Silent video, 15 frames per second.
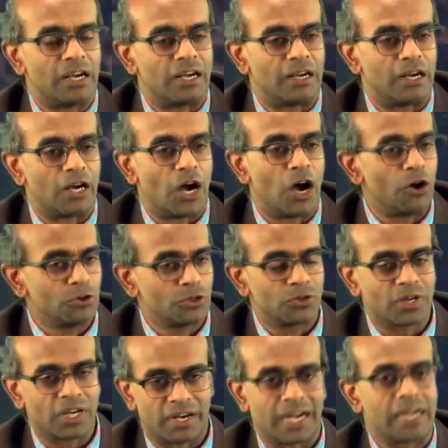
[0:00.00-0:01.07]
how
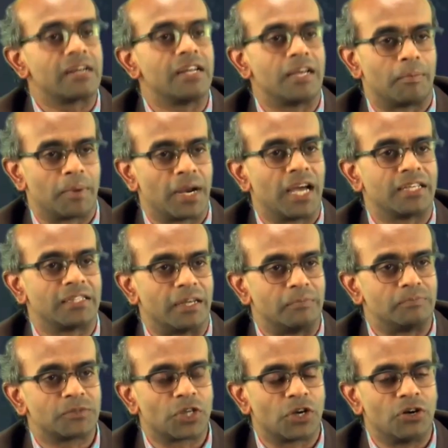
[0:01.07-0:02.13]
to correctly apply
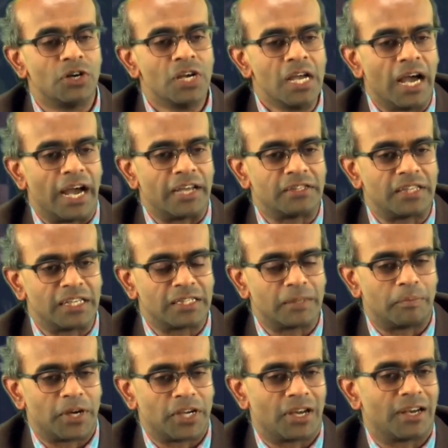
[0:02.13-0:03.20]
them. So I think
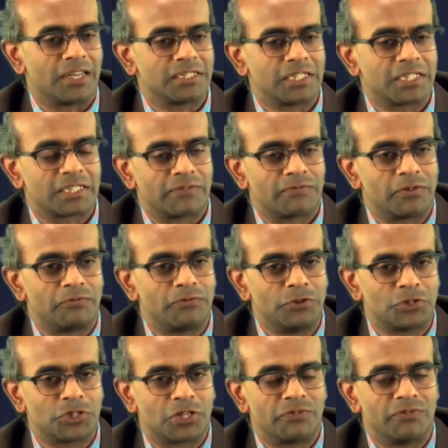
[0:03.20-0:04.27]
the biologist of the
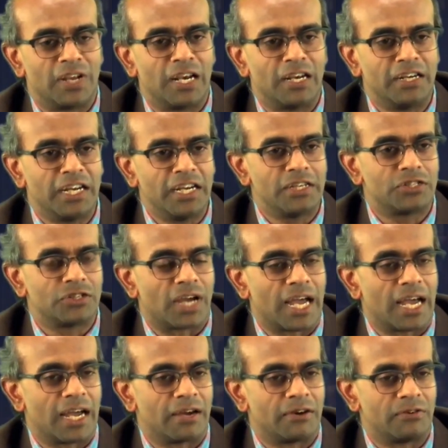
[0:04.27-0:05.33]
future will need to
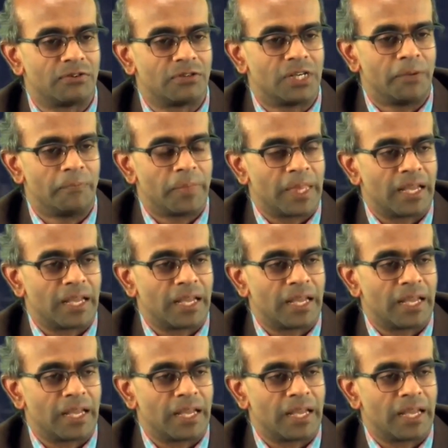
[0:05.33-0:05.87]
have